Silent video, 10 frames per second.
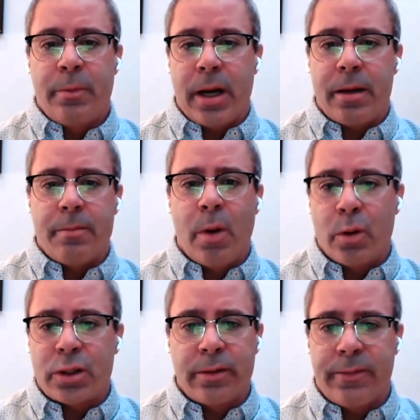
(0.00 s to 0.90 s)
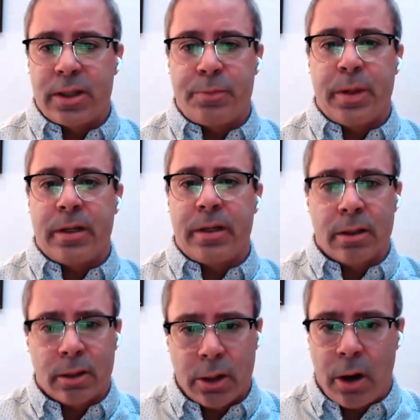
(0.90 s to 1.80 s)
but most of it's been
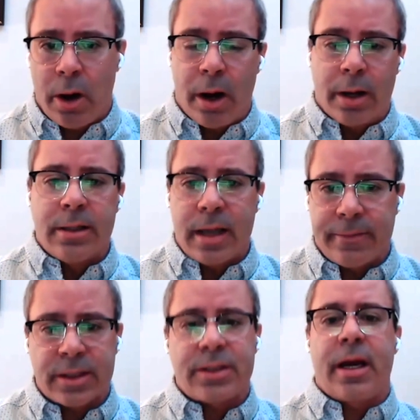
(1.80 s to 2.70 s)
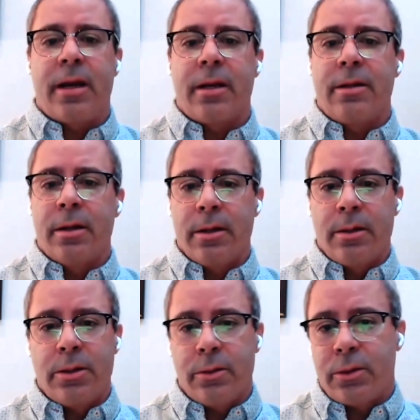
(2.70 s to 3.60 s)
gone, devastated
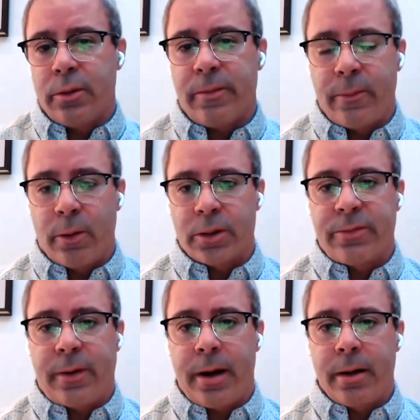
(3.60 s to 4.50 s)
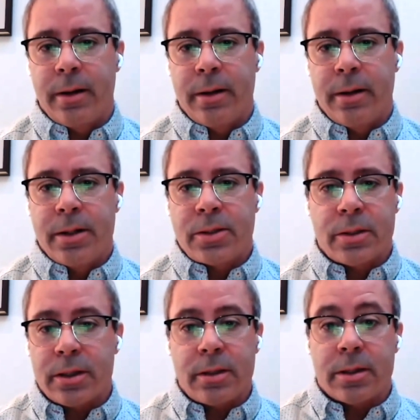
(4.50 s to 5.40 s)
due to a forest fire.
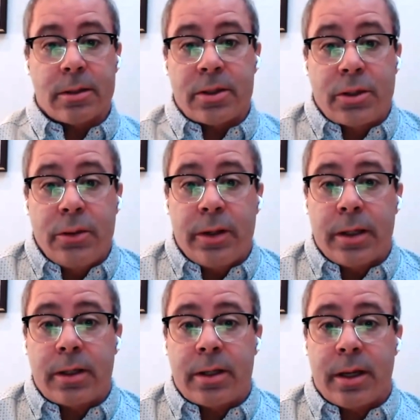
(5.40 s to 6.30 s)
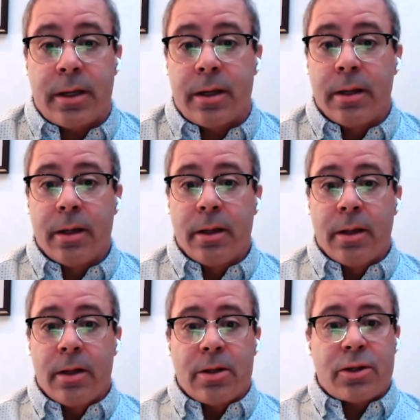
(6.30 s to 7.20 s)
So the student can
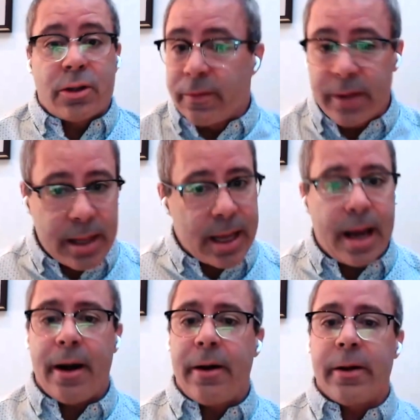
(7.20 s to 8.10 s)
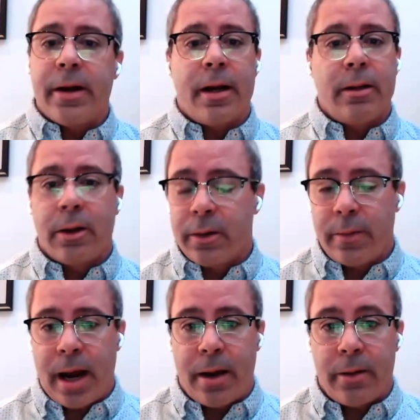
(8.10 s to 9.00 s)
survey the area, look
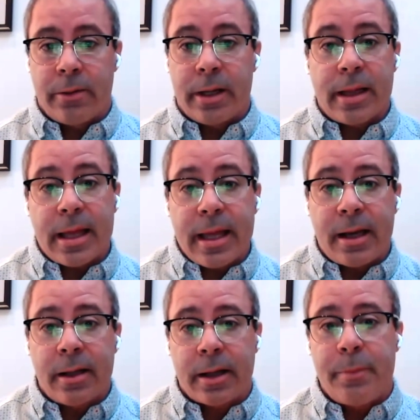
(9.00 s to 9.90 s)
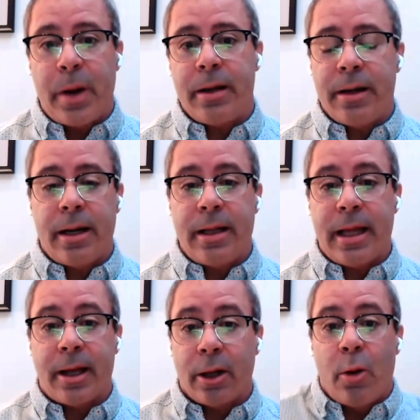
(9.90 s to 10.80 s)
around, and then they click a button
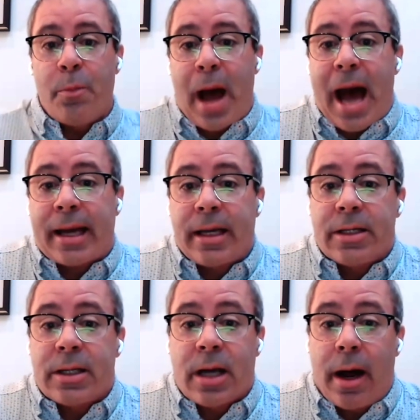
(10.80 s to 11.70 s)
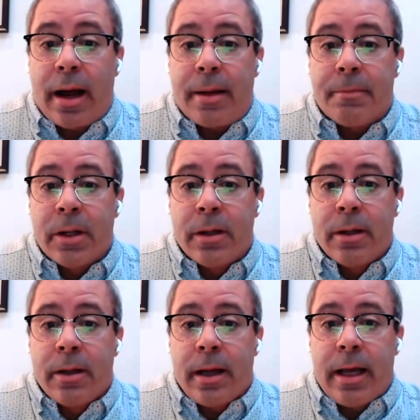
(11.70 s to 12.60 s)
and they can go back in time
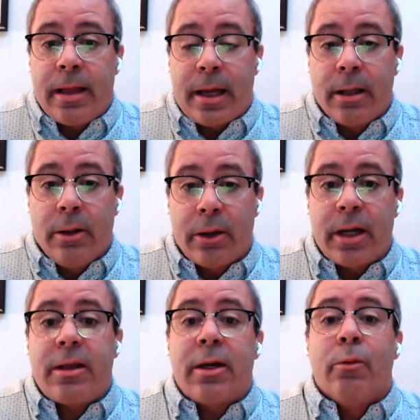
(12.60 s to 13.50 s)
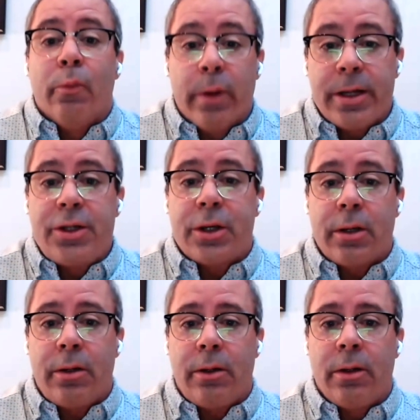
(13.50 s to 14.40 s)
and they can look at the
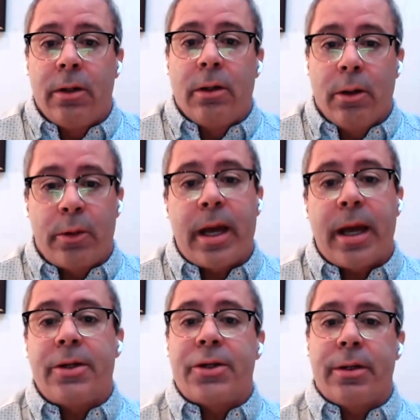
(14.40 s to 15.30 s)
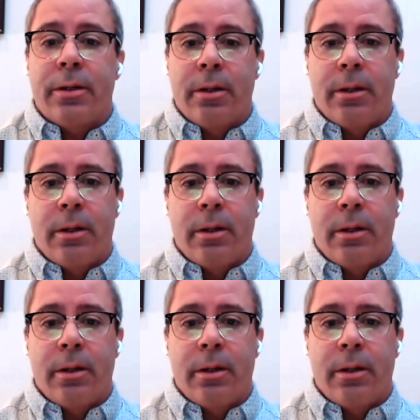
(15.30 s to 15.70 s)
original location.